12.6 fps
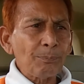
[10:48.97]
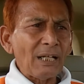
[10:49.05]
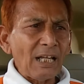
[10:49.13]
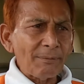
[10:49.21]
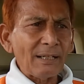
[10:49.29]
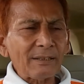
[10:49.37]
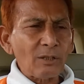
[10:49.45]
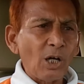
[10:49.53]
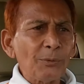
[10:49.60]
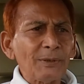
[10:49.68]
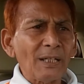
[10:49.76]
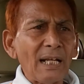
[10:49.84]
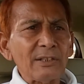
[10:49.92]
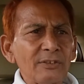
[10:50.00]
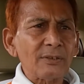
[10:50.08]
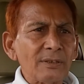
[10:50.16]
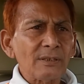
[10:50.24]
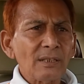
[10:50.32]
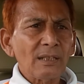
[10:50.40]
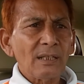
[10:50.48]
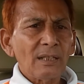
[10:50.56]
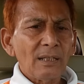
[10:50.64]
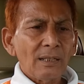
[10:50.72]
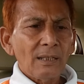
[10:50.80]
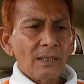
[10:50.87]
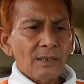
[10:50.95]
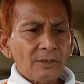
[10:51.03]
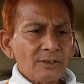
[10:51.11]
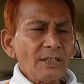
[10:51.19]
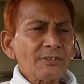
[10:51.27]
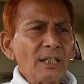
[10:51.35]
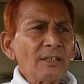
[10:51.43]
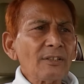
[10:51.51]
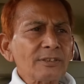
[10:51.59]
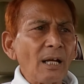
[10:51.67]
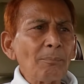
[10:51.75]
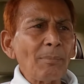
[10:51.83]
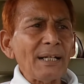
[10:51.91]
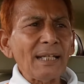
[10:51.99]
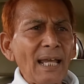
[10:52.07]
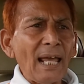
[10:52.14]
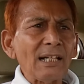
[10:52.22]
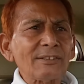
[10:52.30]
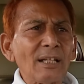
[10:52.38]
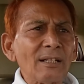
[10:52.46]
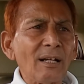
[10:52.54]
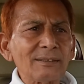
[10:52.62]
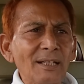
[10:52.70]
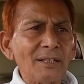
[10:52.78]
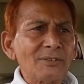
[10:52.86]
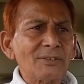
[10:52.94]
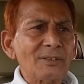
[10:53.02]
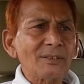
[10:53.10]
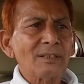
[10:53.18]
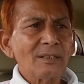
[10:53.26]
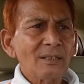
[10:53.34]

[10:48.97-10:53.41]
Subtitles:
trusting somebody else and others, is degrading yourself.